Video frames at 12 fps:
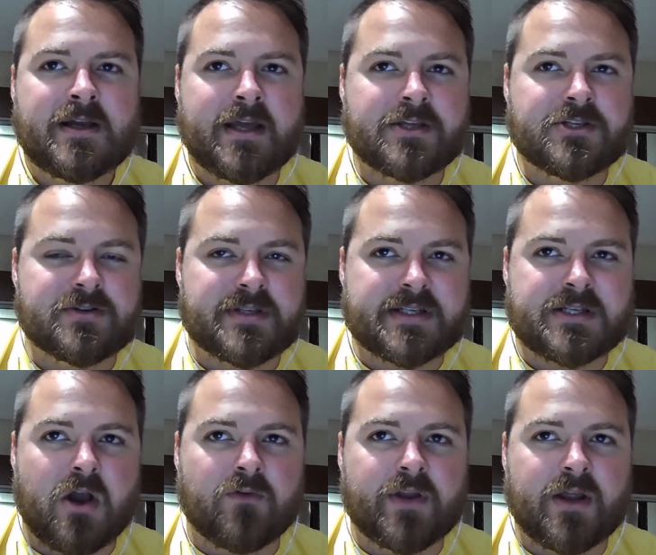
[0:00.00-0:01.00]
He's using his
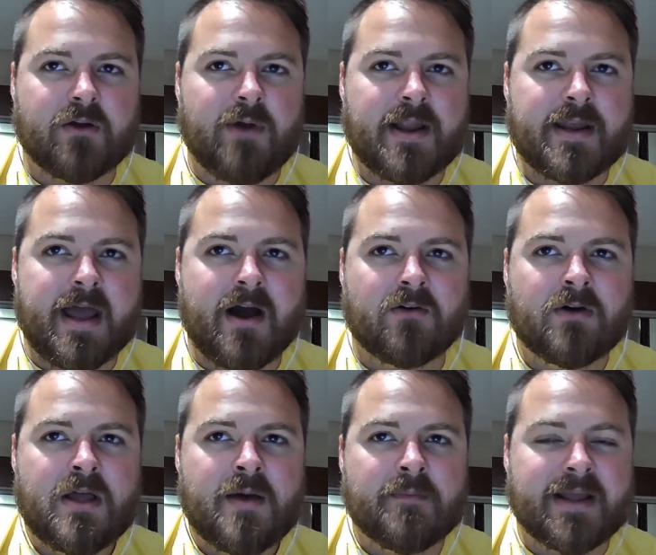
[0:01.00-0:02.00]
COVID year right now.
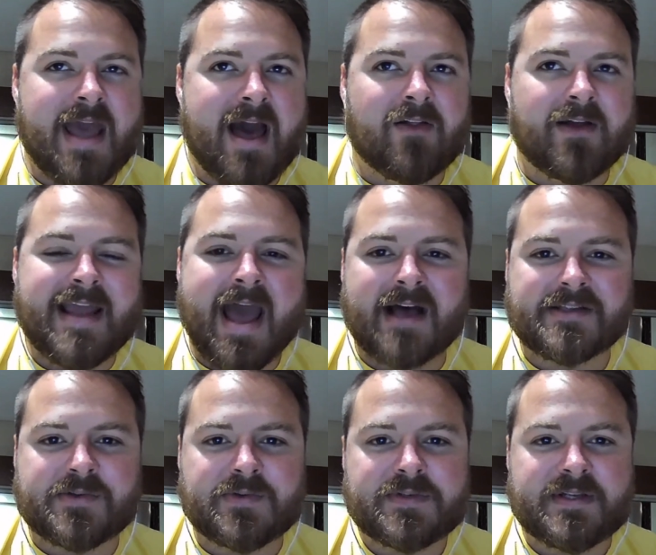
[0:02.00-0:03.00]
McCallum
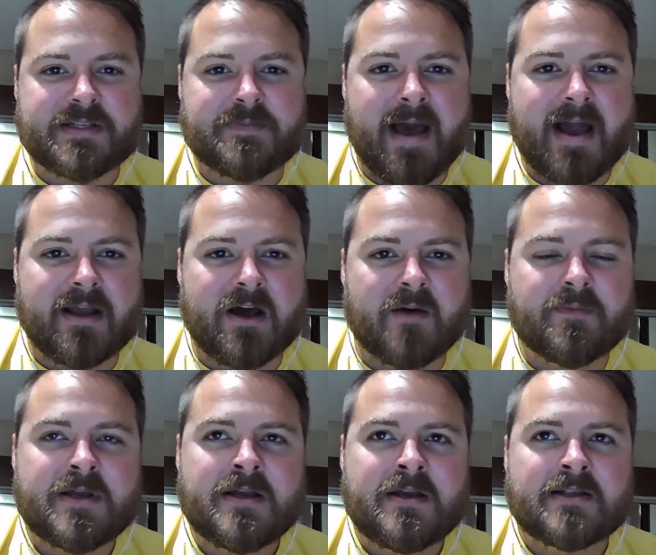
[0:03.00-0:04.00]
Castles, his backup,
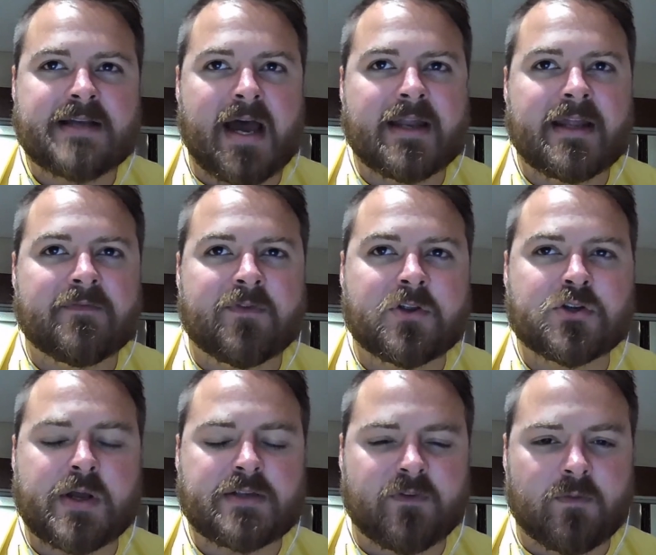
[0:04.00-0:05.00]
tight end from the
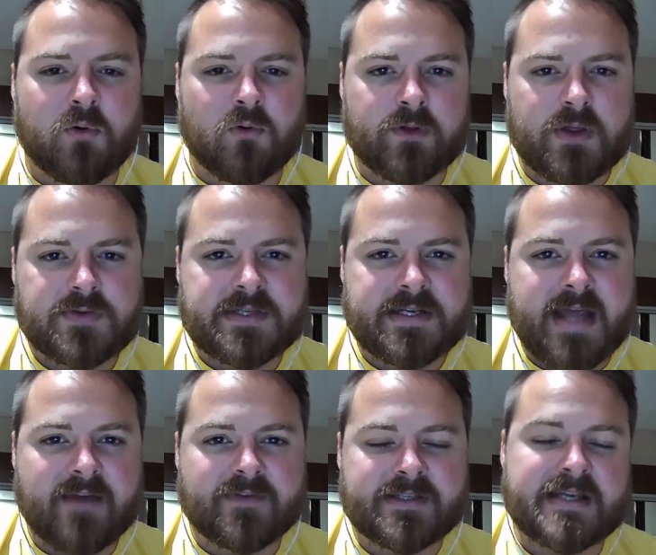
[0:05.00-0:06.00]
transfer portal, UC
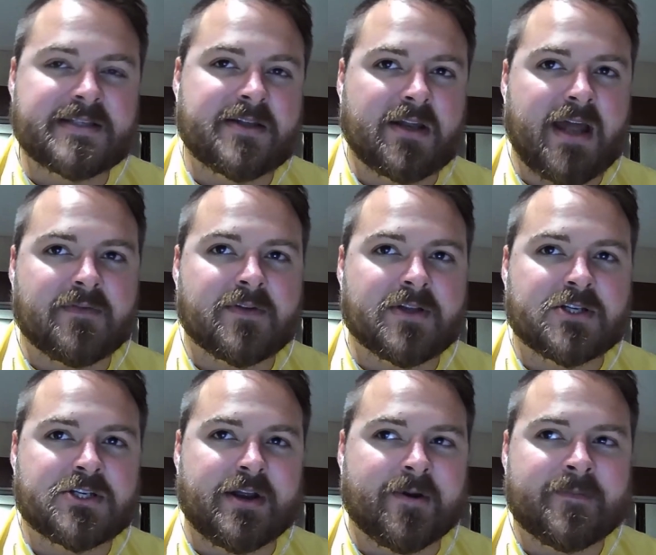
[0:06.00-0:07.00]
Davis. He's done after
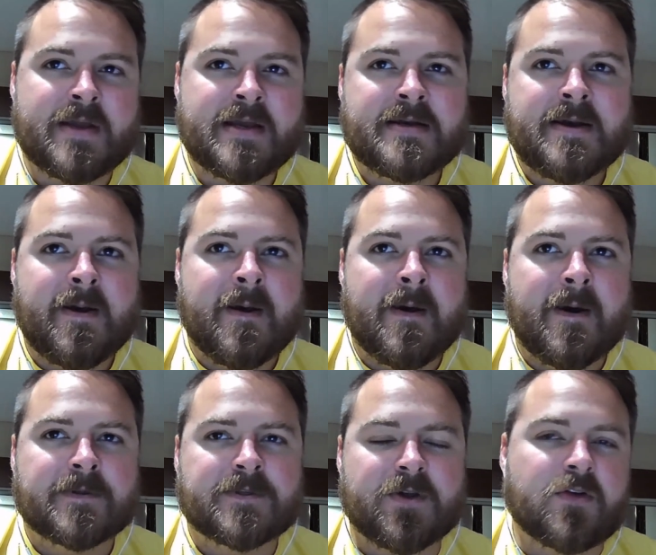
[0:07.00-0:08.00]
this year.
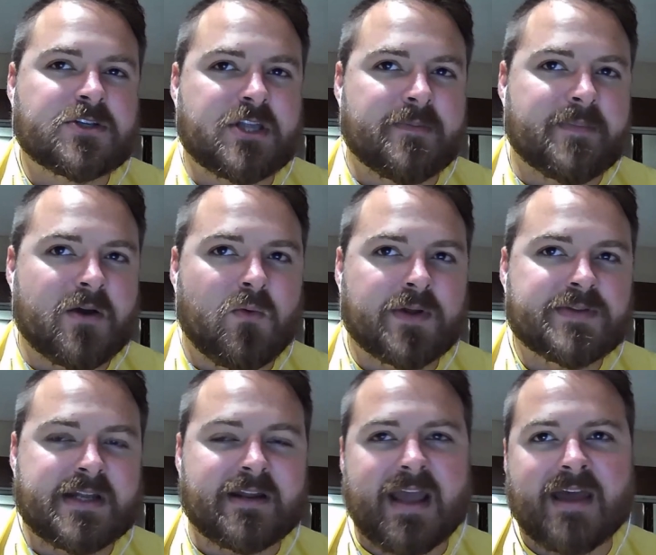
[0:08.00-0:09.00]
So those are the big ones.
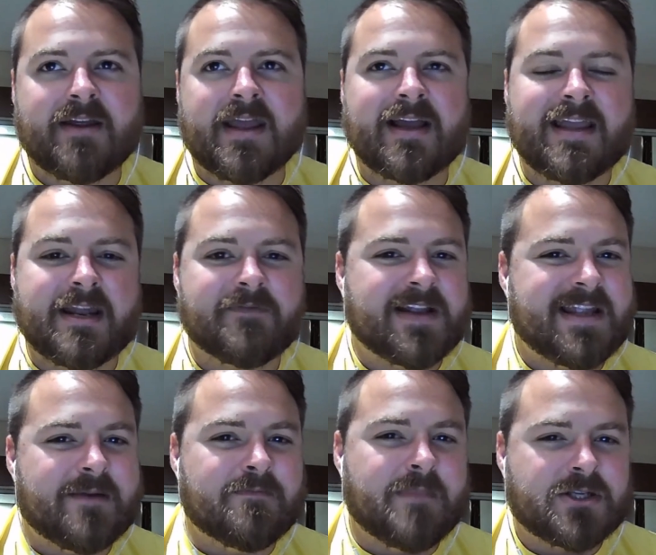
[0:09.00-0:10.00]
And again, if I
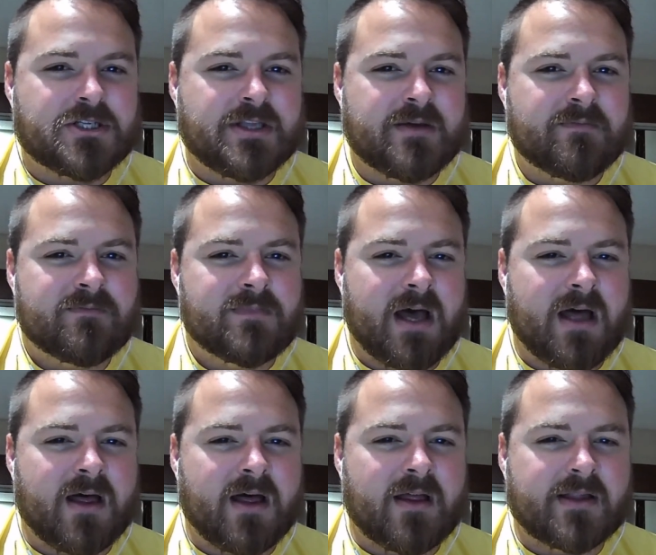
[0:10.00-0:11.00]
didn't mention them,
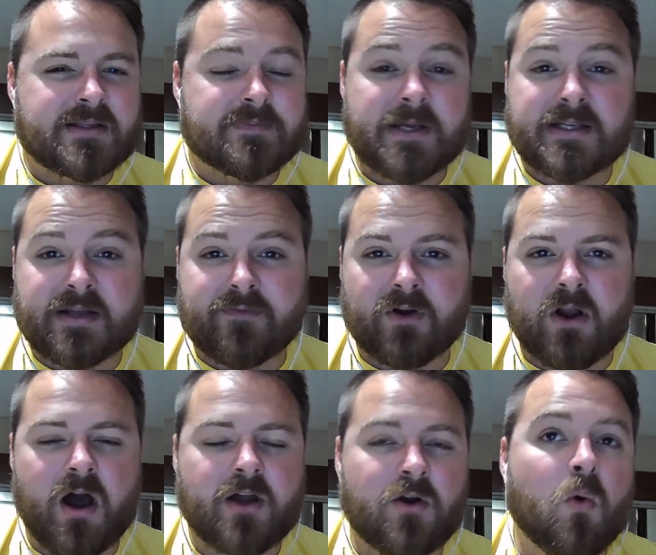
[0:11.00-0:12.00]
uh, it's because I
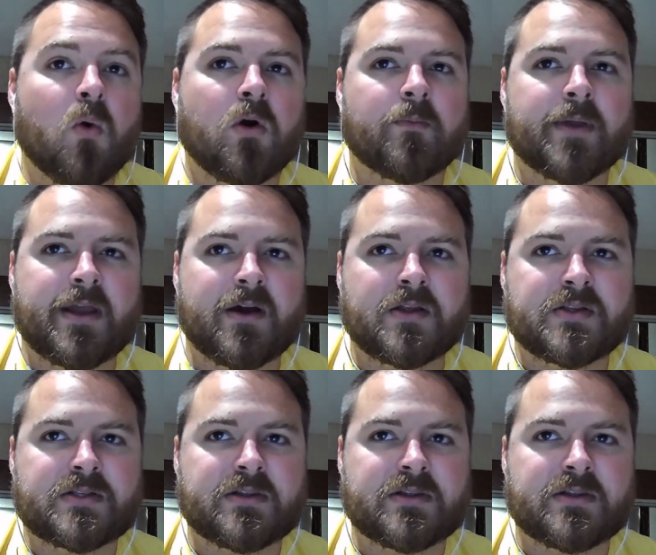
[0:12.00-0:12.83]
forgot or because